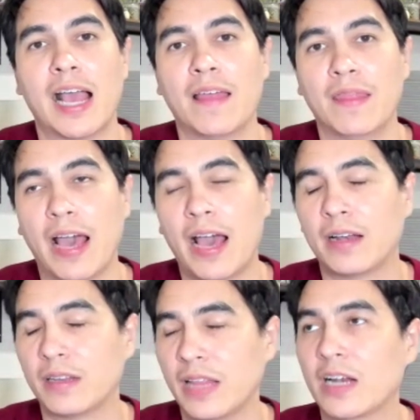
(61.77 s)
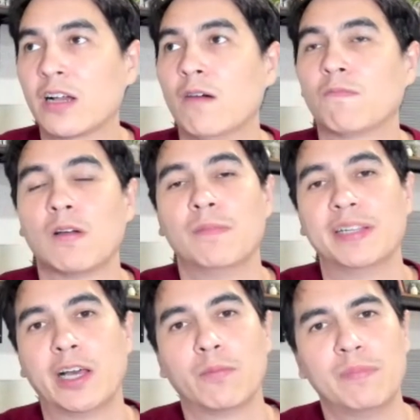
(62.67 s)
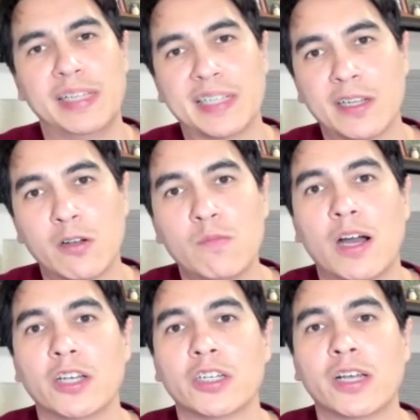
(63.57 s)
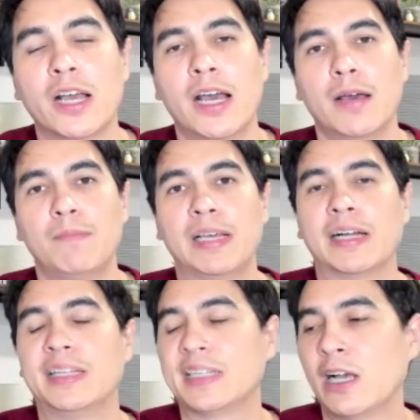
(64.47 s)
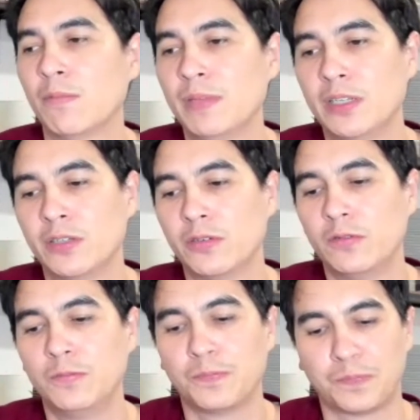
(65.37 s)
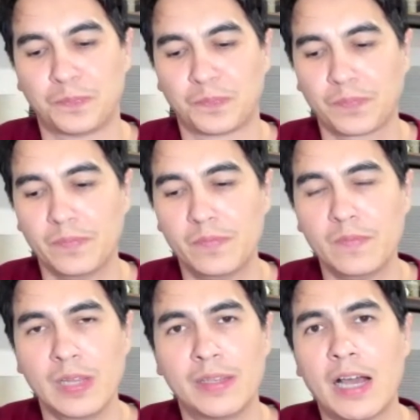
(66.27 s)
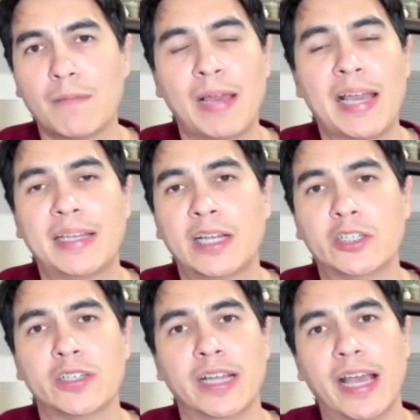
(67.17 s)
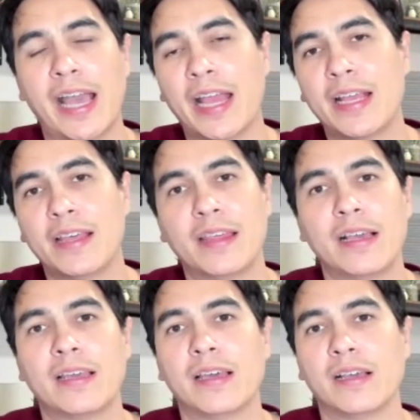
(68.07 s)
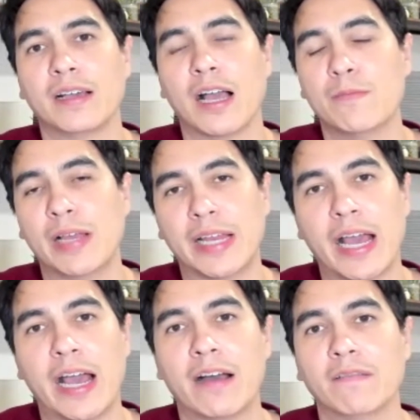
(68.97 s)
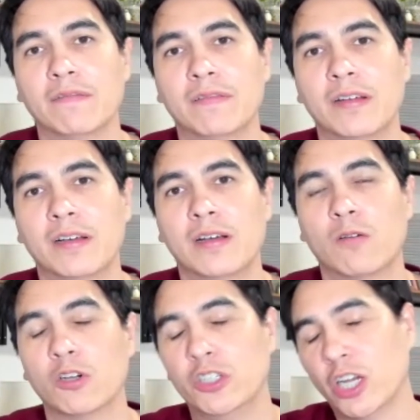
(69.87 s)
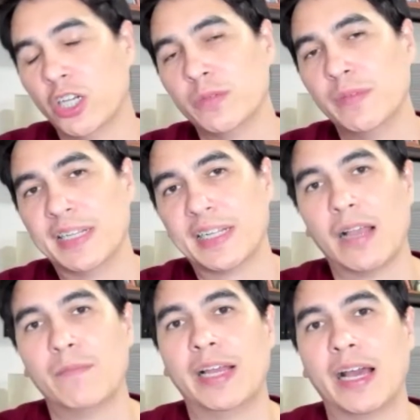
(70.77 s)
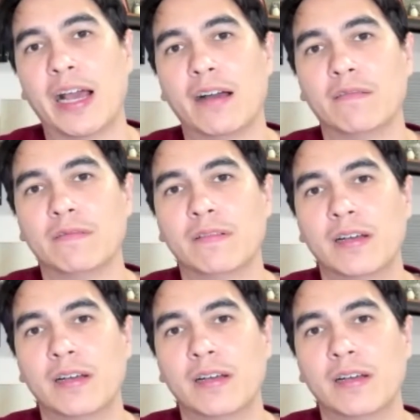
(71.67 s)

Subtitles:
And that come from has helped me so much because it's helped me to not pay attention to any thinking I might have or judgments I might have,